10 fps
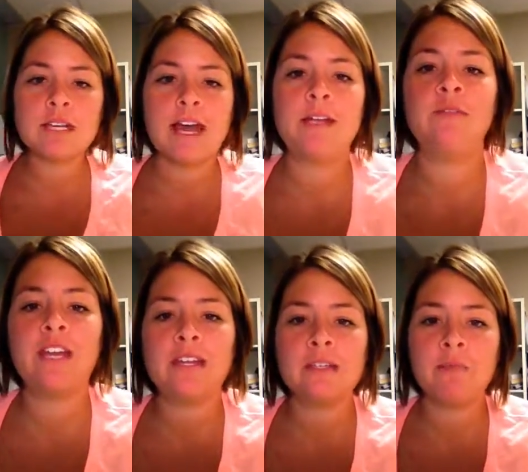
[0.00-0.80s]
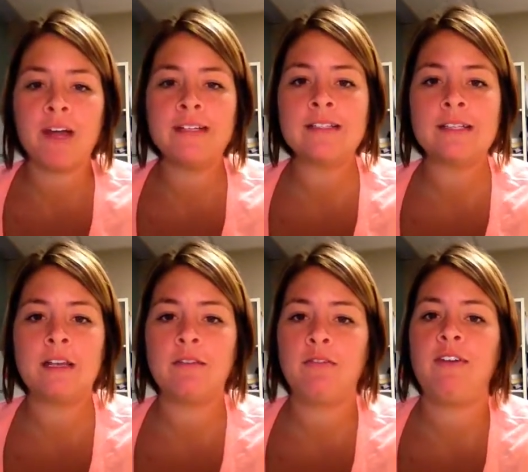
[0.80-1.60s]
kind of get in the
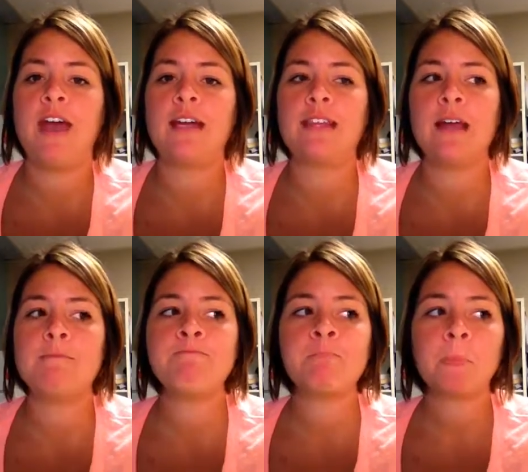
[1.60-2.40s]
mindset of the fact that